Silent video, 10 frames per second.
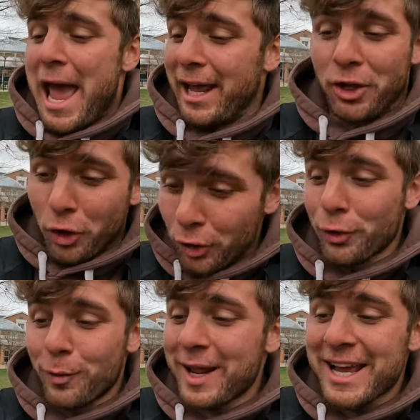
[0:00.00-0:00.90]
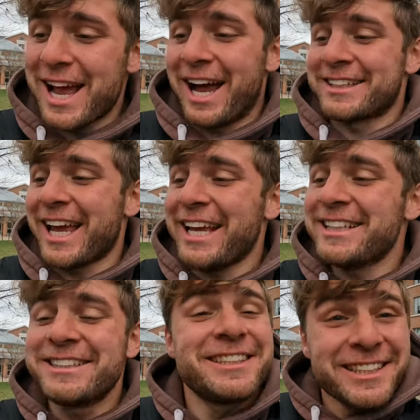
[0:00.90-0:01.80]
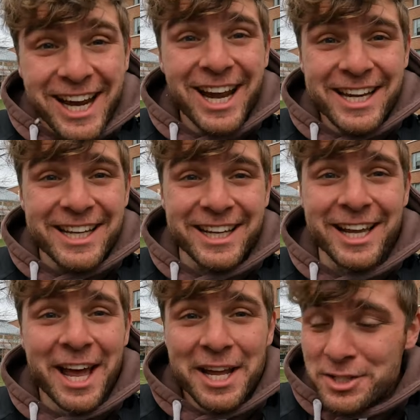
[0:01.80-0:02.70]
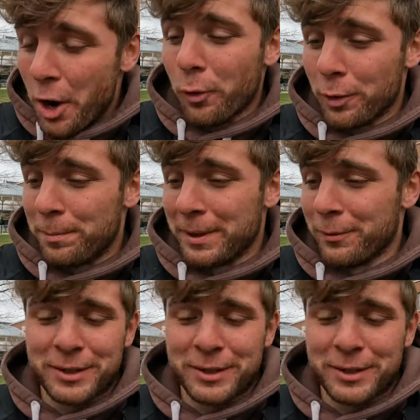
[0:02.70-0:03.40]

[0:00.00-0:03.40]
and look what I got, a shiny Togepi,